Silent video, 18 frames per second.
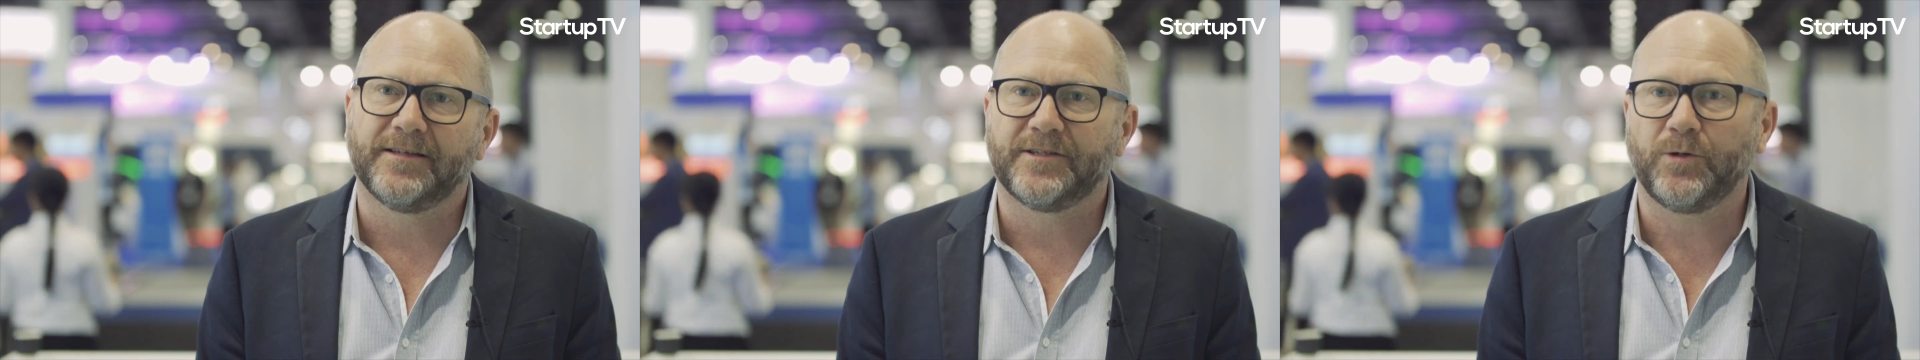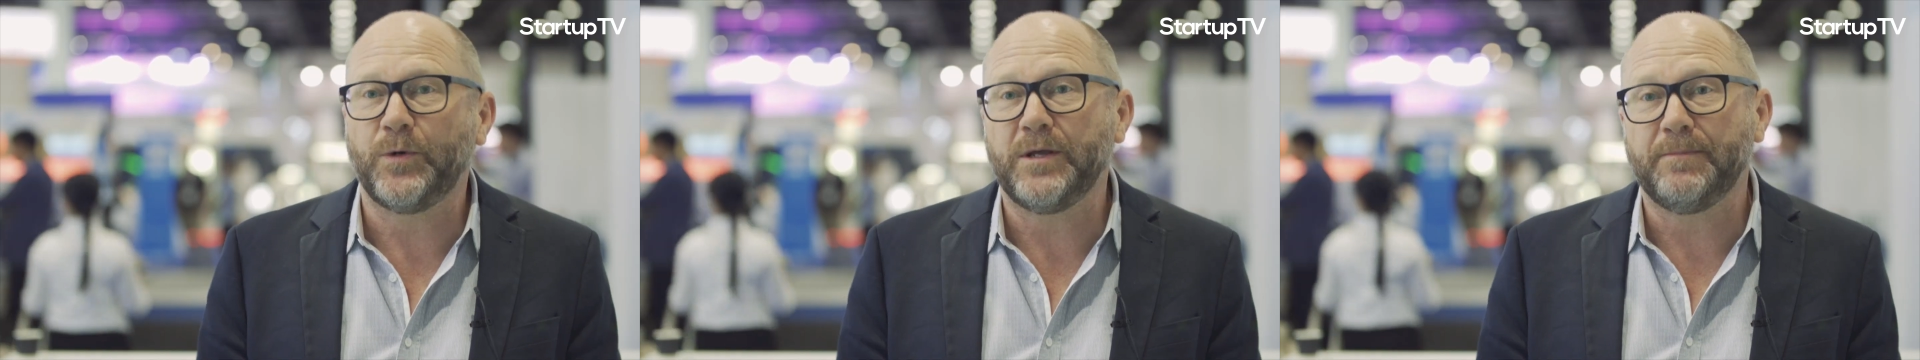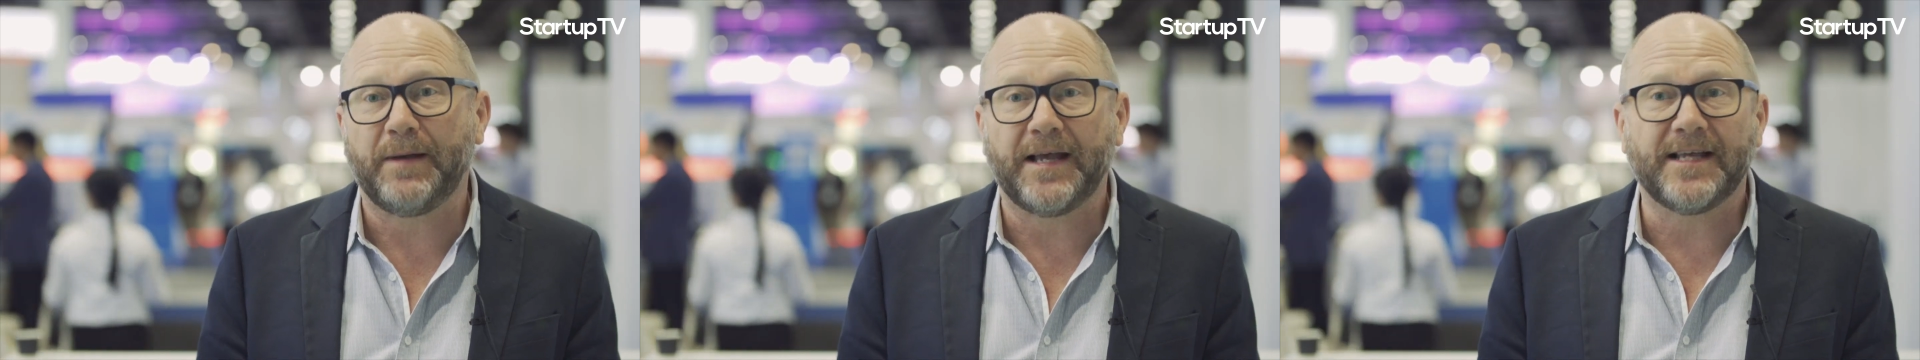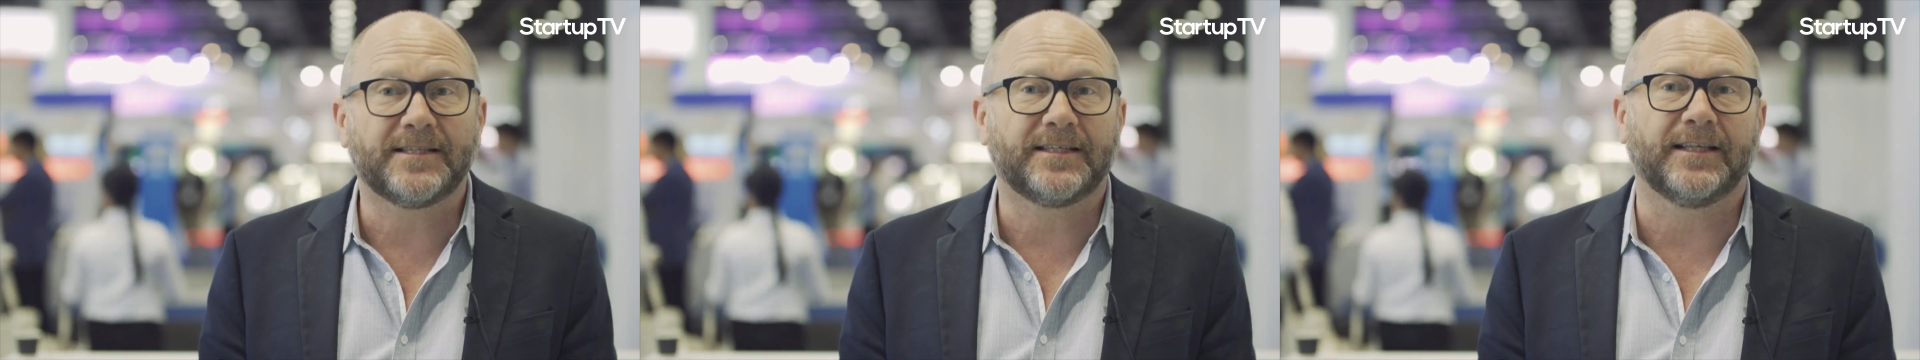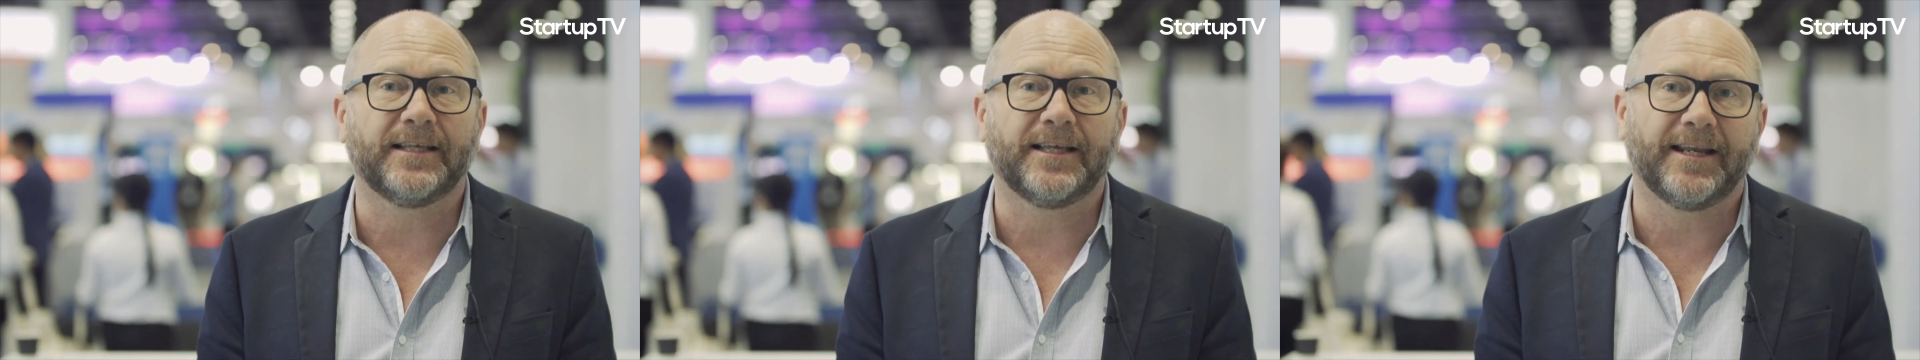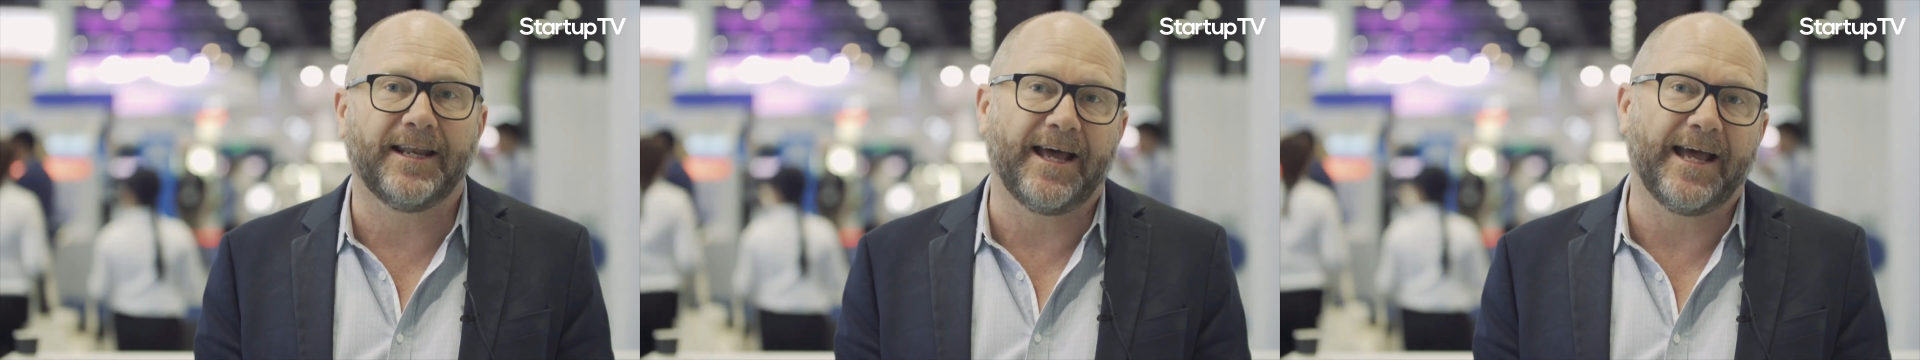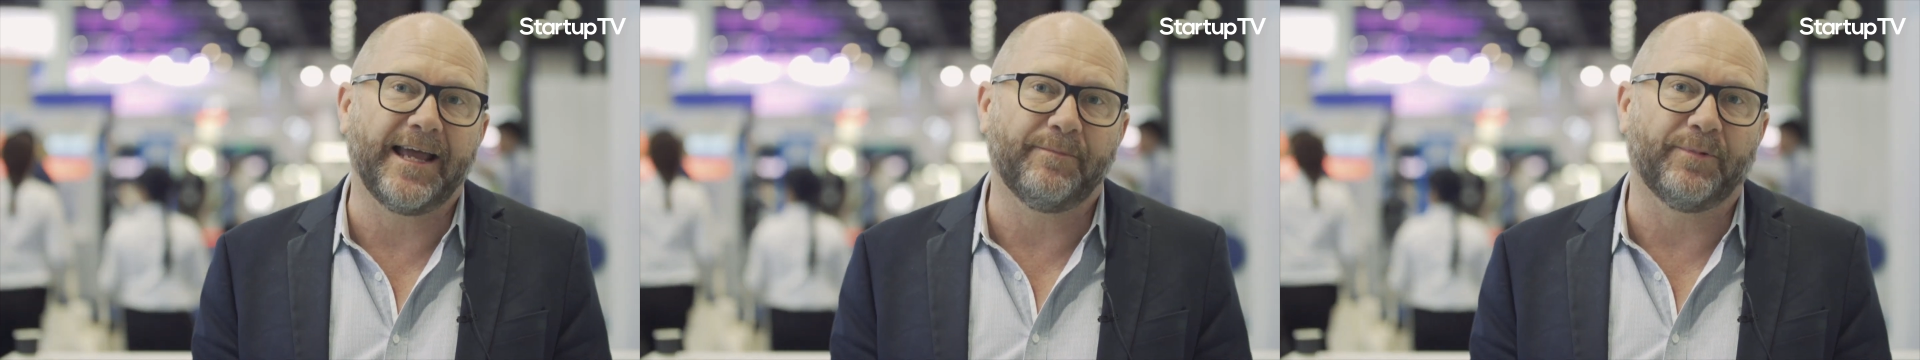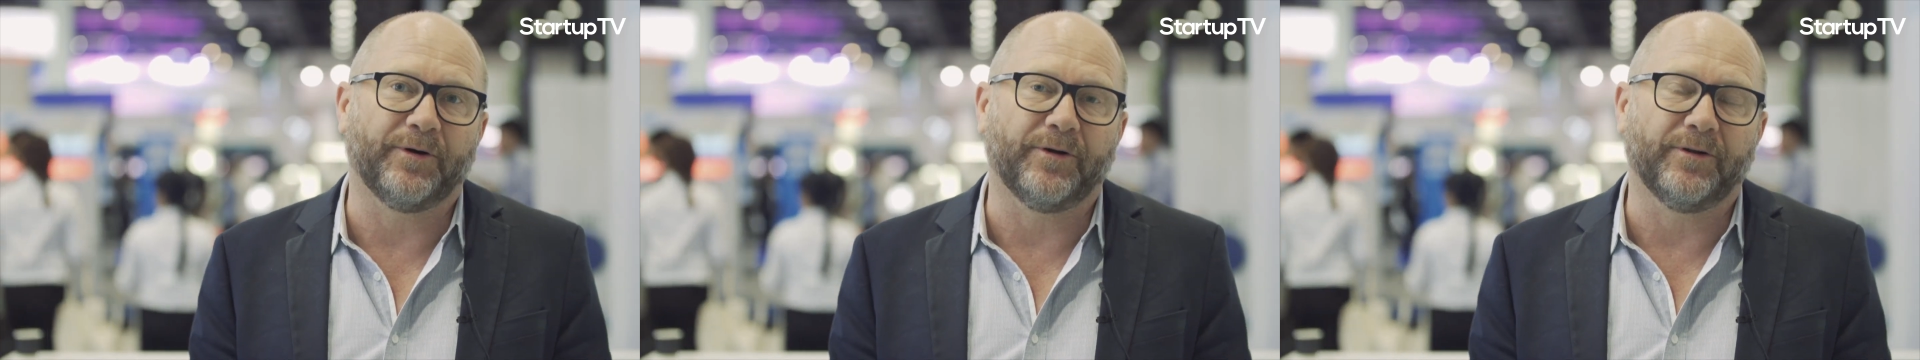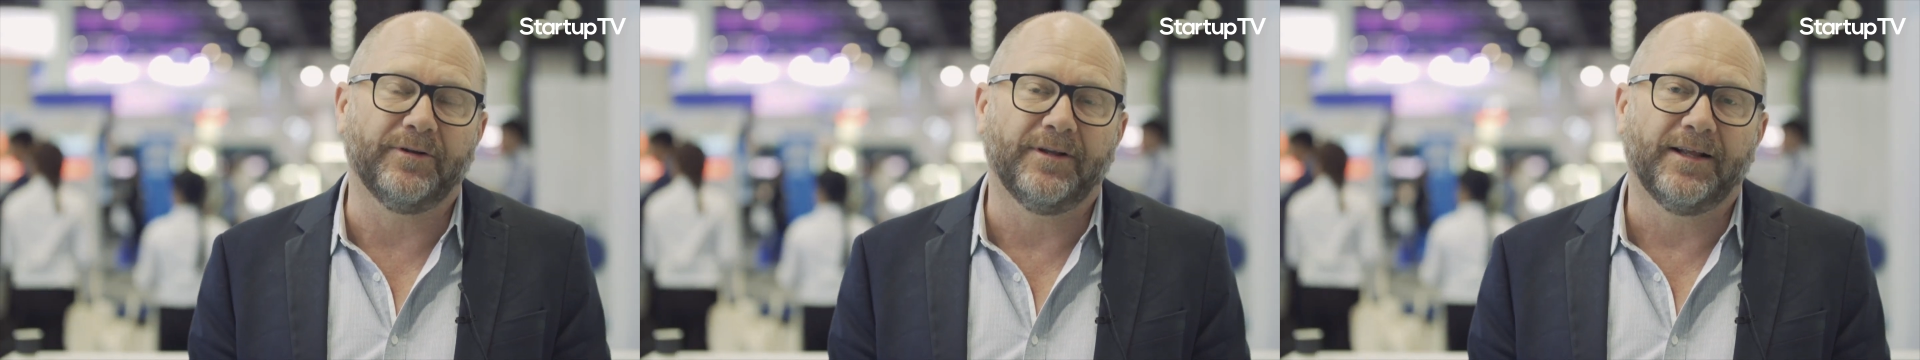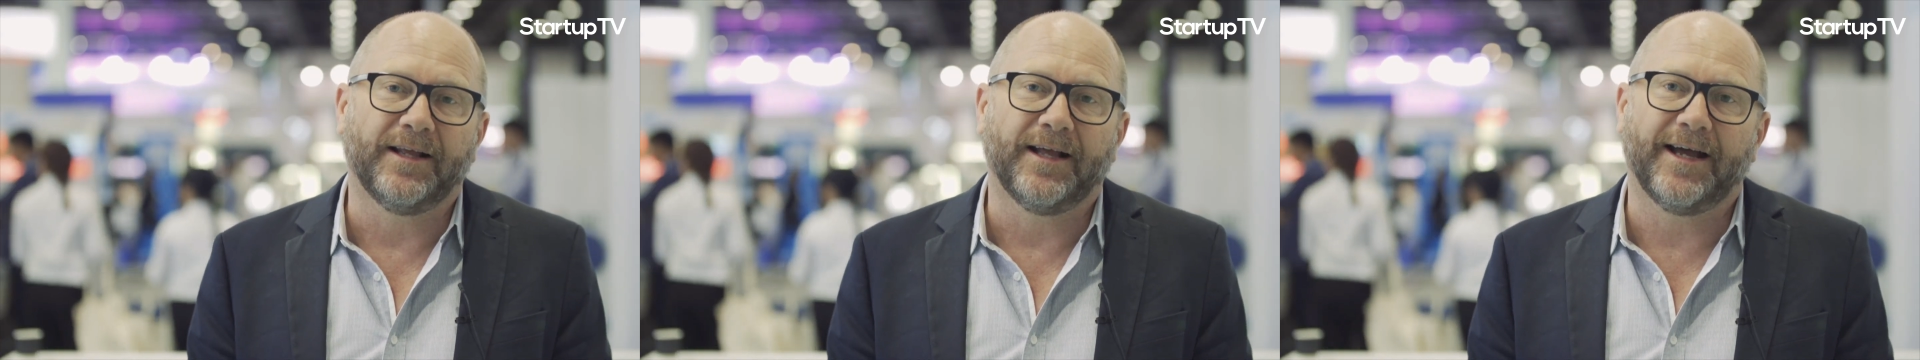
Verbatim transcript: So we basically enable